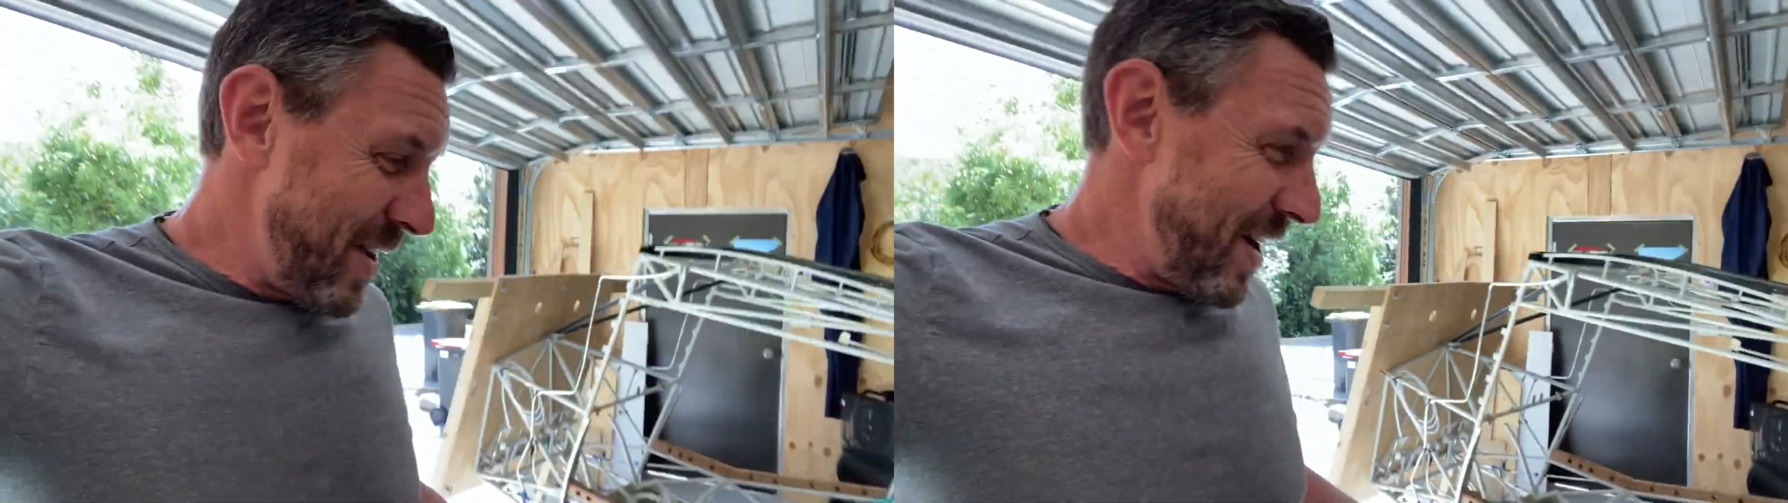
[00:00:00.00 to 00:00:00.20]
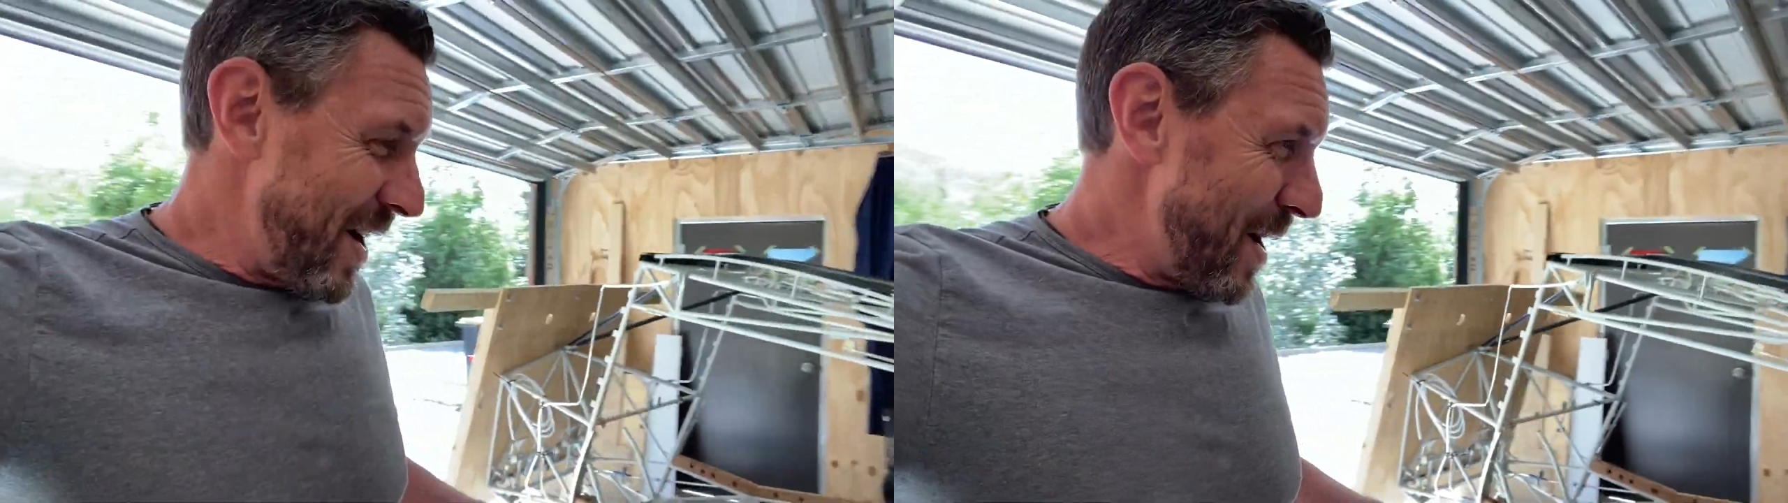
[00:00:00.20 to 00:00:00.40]

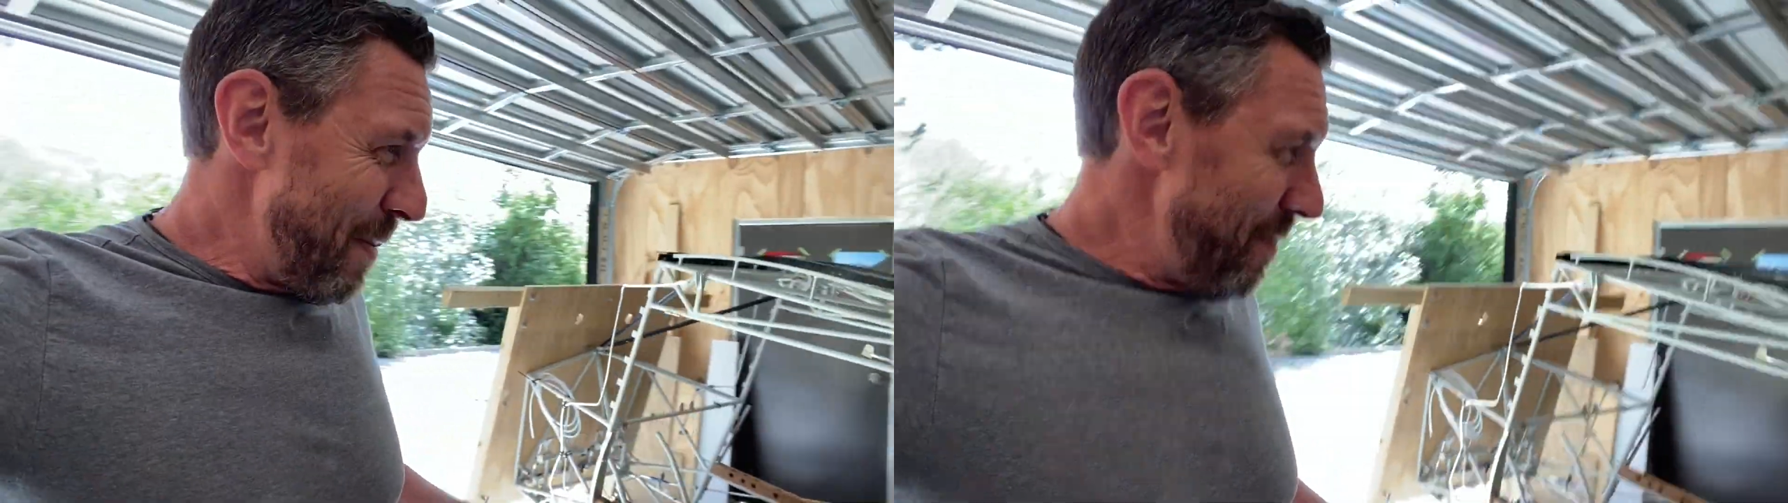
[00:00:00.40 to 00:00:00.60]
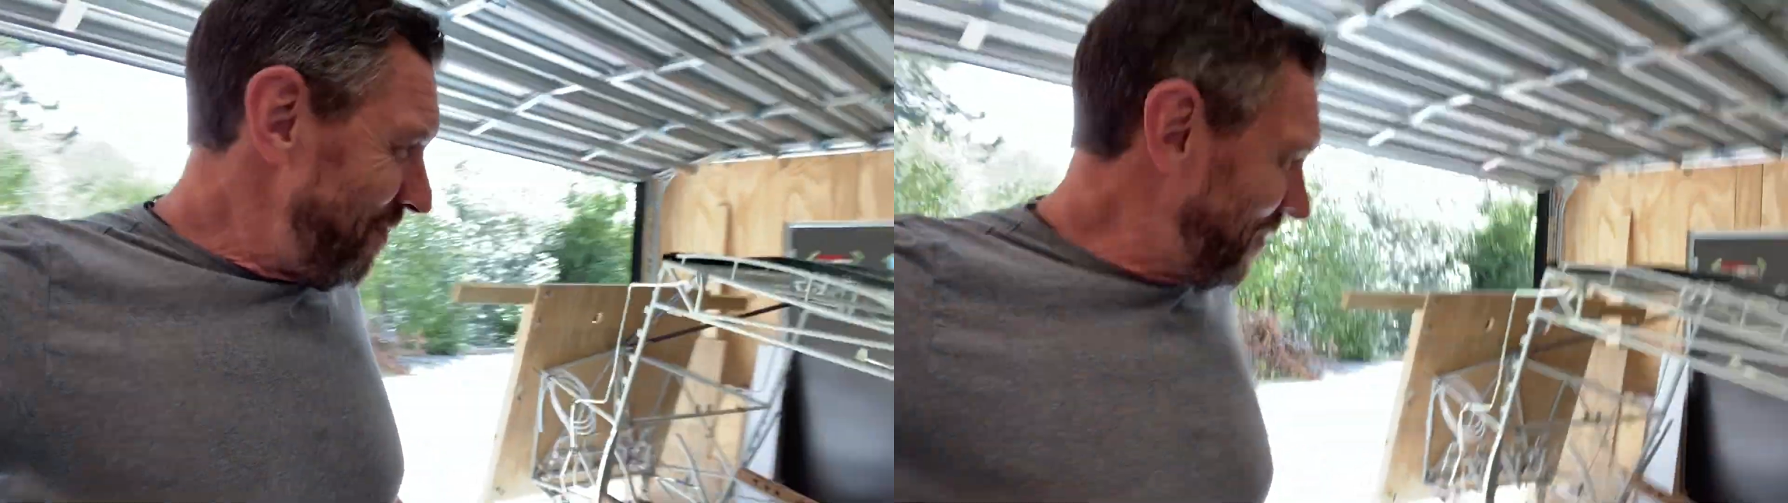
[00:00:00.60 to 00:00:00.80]

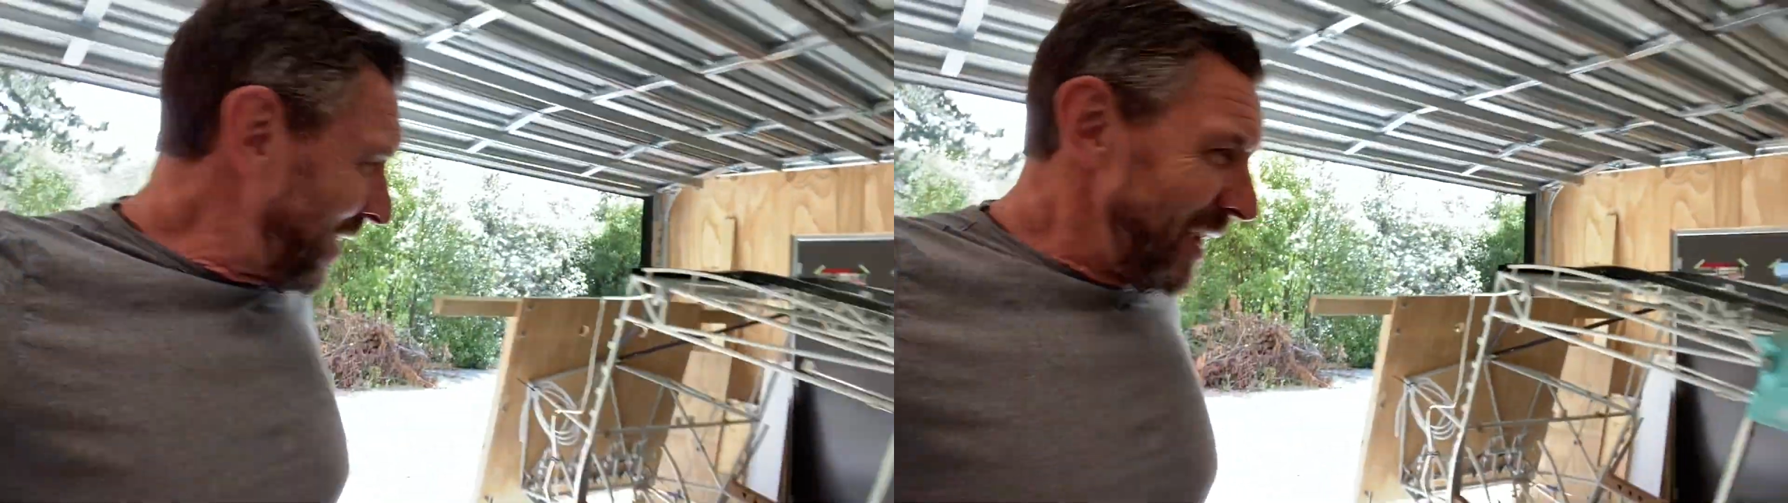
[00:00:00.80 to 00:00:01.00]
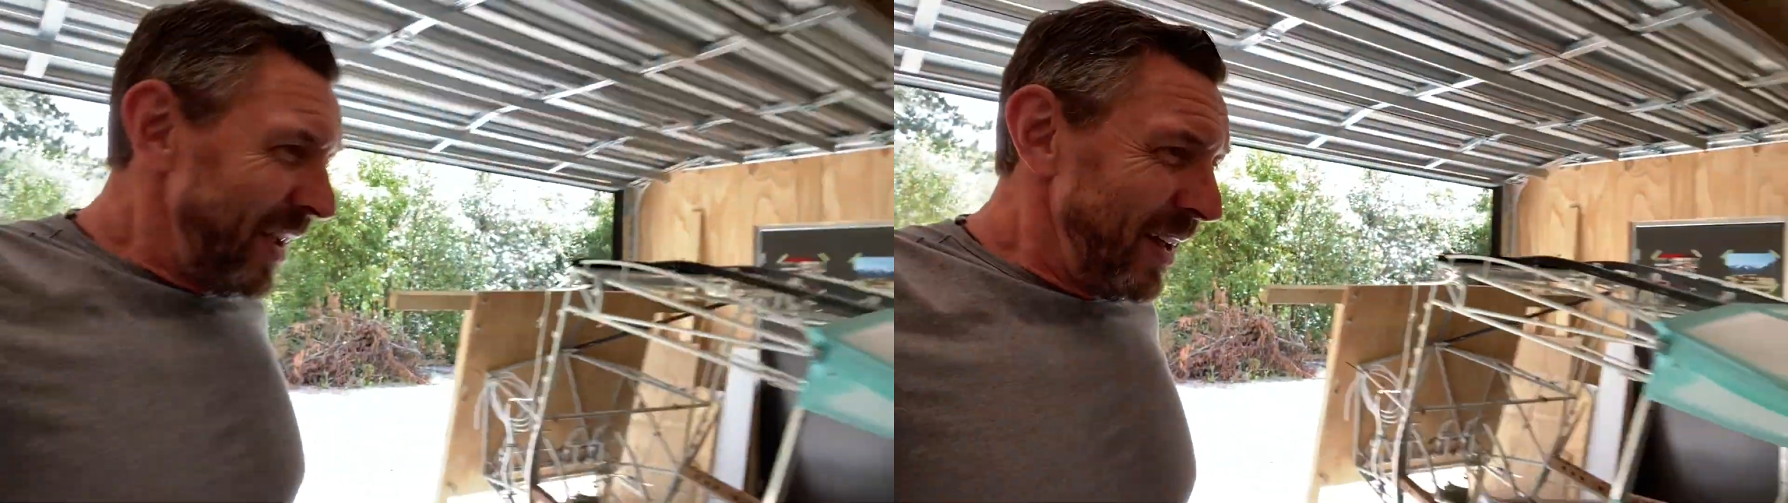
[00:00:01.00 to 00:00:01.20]
um,
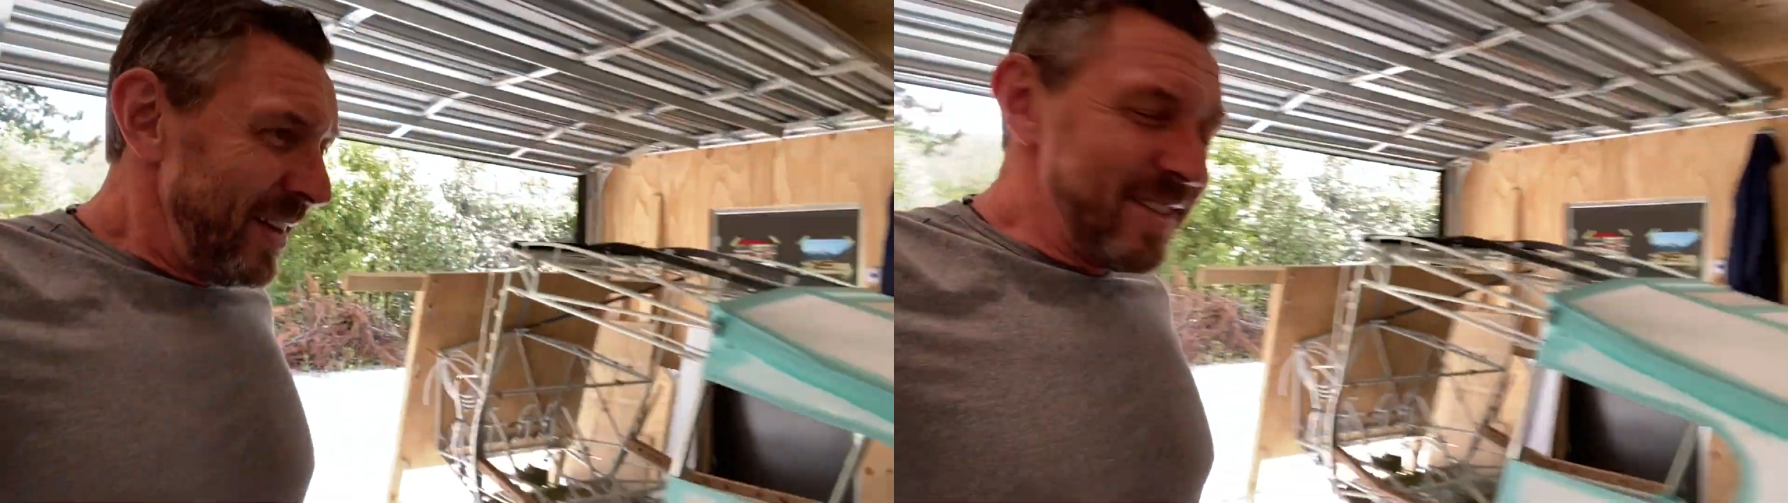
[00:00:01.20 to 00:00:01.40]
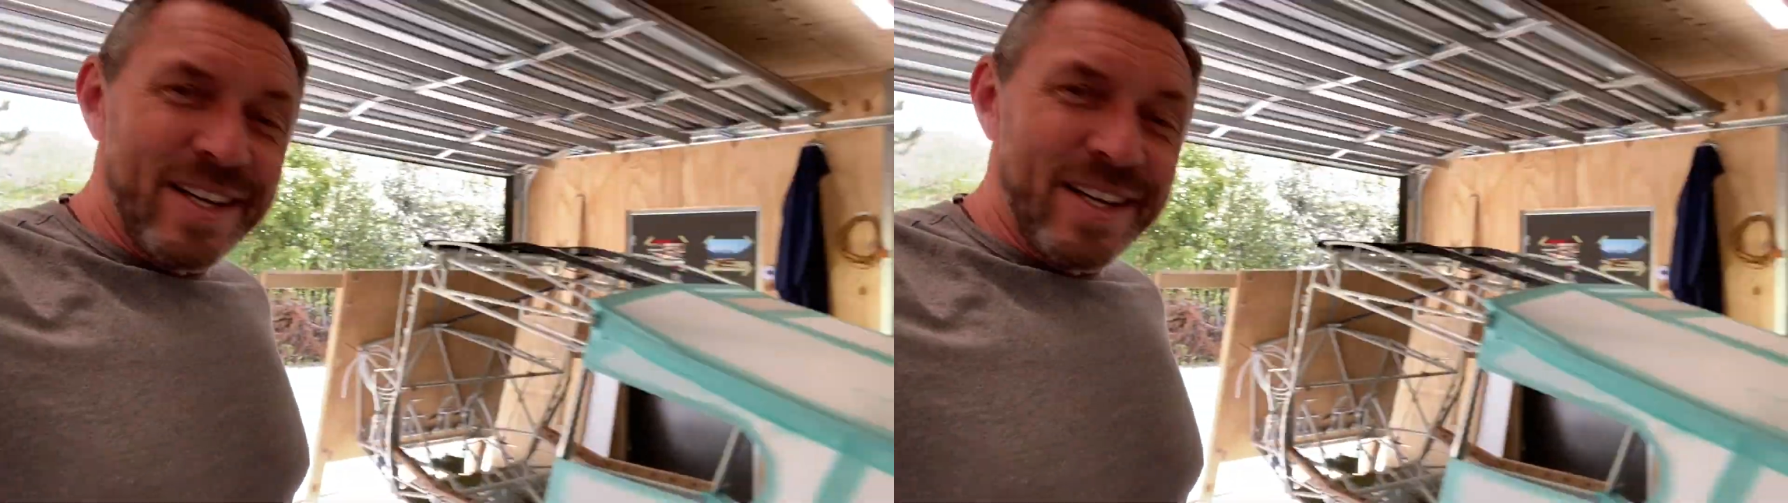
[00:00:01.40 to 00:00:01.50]
let's